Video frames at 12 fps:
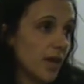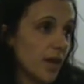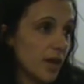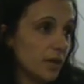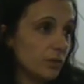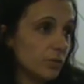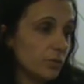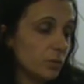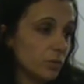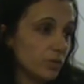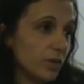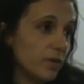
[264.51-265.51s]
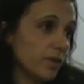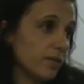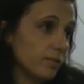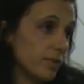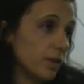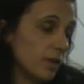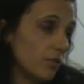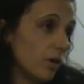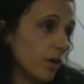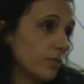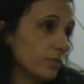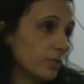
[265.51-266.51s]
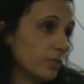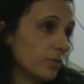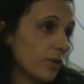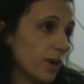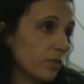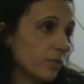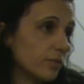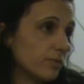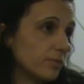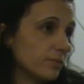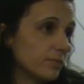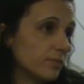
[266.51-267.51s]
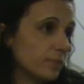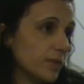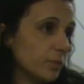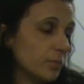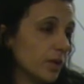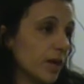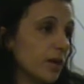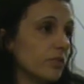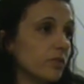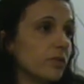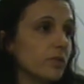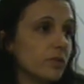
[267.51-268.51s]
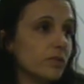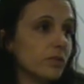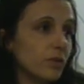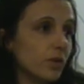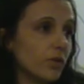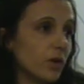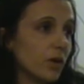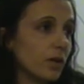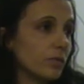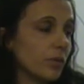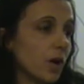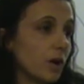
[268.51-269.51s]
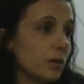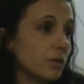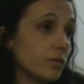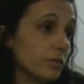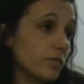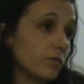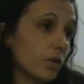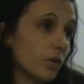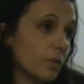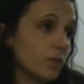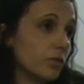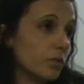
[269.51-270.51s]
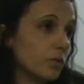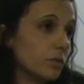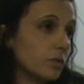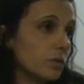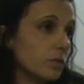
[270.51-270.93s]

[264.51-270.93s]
and also that there are sort of health implications to our diet as well as environmental.